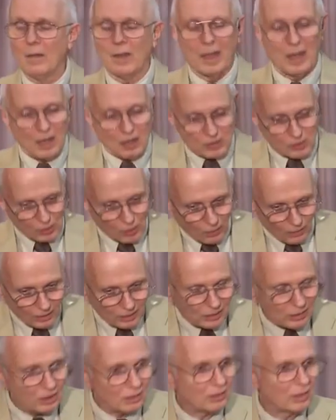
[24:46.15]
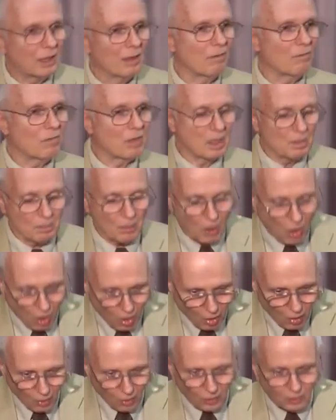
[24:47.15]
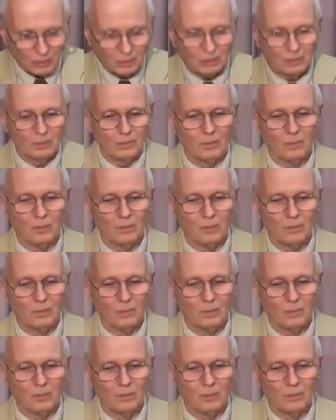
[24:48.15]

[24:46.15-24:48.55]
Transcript: he's going to give them all